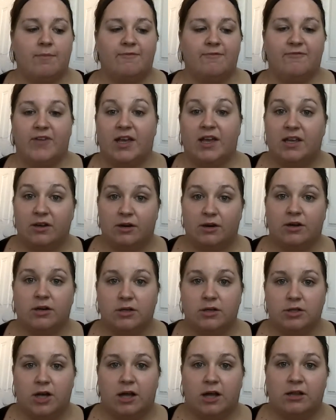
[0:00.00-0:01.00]
fit your
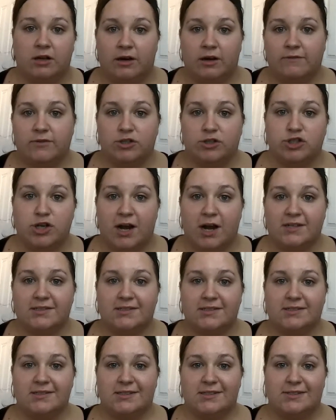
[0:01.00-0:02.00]
color of your
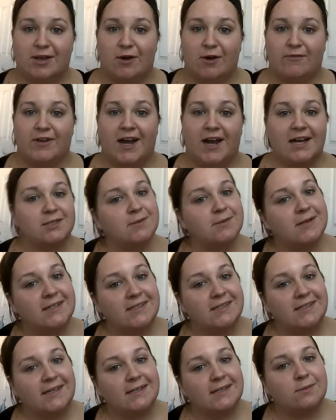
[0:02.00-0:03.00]
dress. So if you guys want to
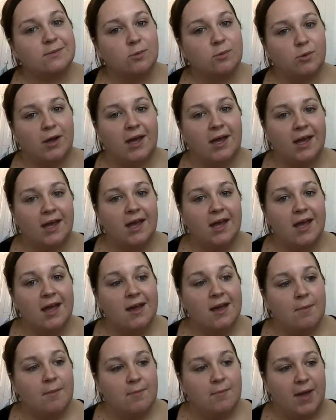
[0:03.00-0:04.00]
see some quick
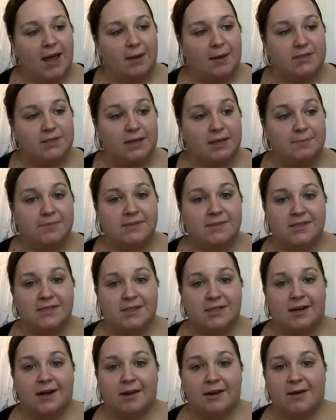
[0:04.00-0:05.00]
makeup tips,
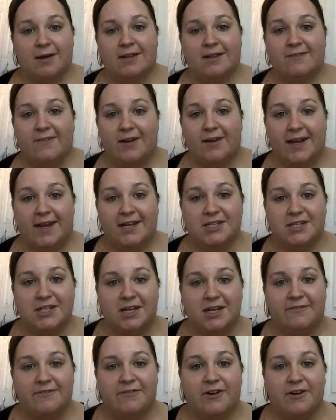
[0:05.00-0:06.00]
starting with
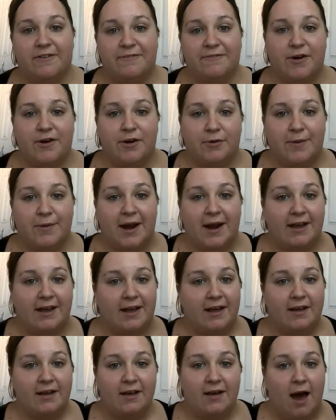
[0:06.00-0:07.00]
foundation for a
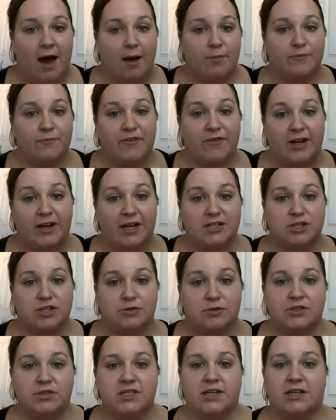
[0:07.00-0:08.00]
photo-ready foundation
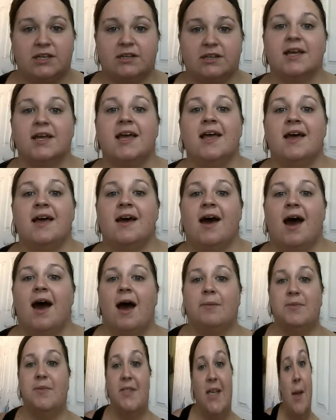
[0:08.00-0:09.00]
routine,
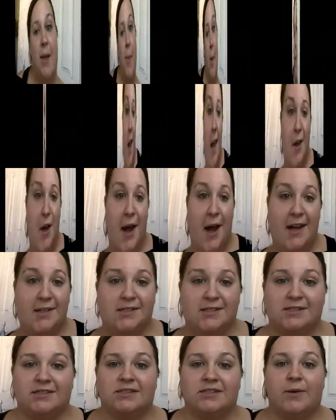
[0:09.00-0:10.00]
just keep on watching. You
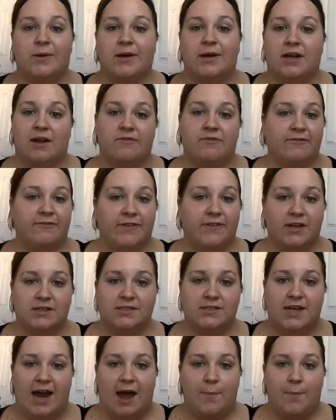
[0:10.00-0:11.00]
guys, so it never
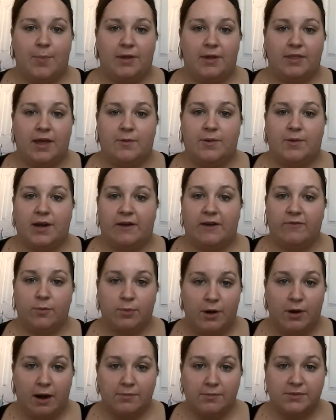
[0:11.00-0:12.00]
fails to happen that whenever
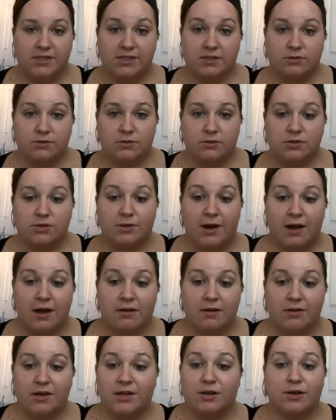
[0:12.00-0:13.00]
prom season rolls
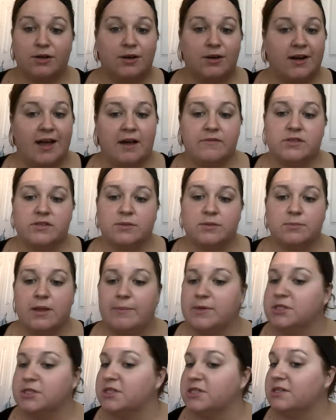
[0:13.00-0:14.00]
around, you're going to have some
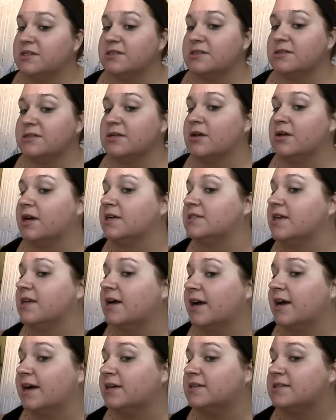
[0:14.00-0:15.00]
blemishes. So you guys
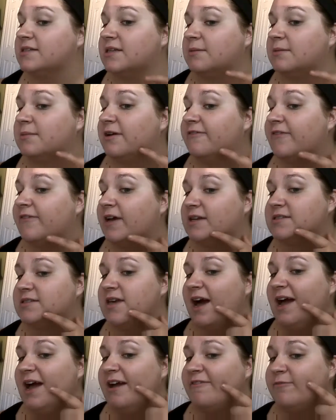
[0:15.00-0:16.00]
can kind of see on my face,
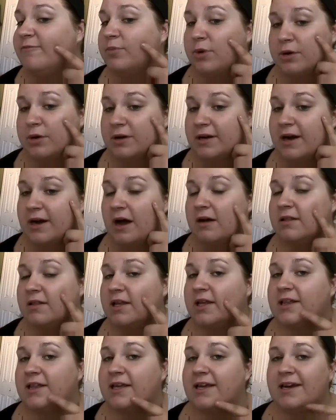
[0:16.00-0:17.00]
I have broken out
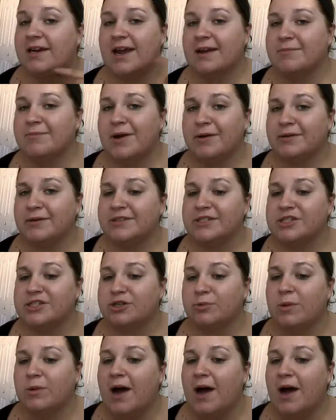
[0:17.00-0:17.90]
lately, and I'm not really sure